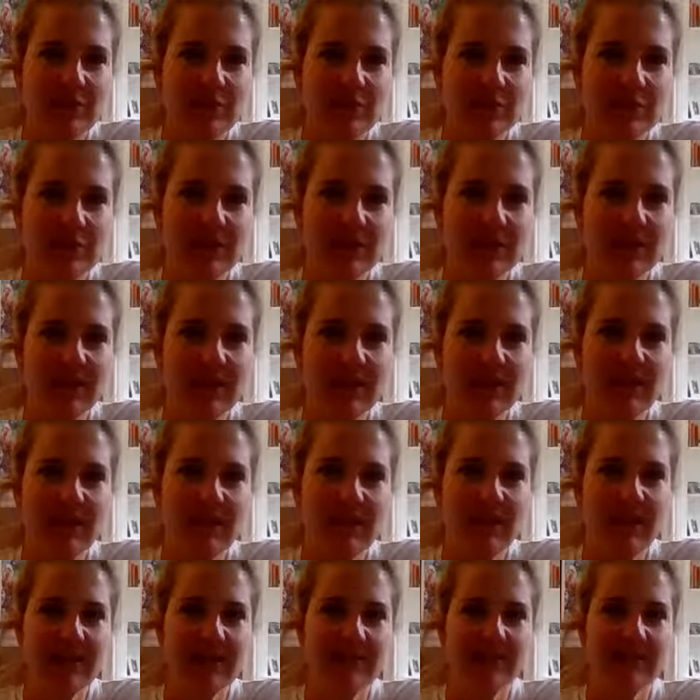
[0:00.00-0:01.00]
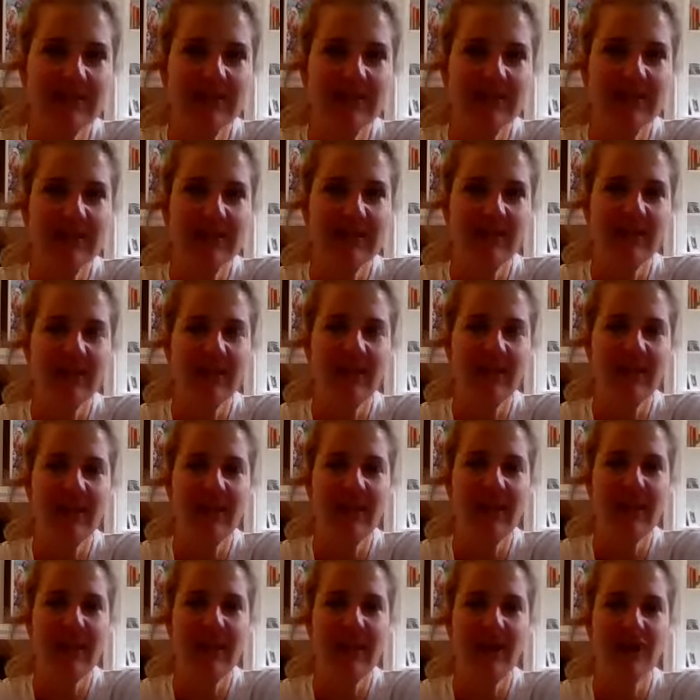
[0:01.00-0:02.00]
Really nice.
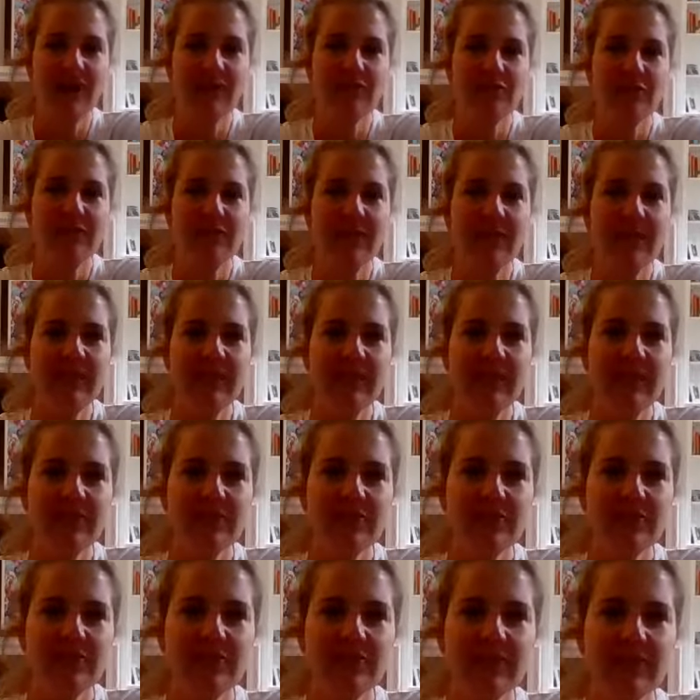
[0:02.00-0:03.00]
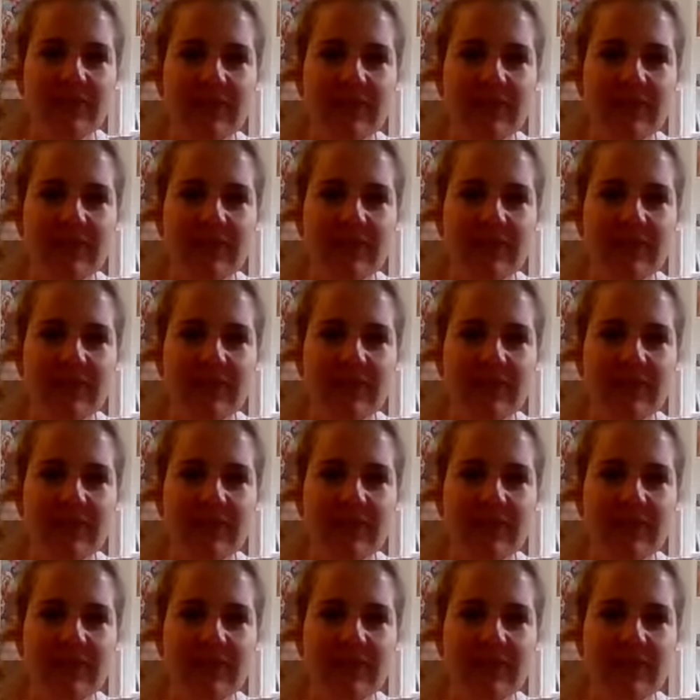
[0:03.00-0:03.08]
Inhale, halfway lift.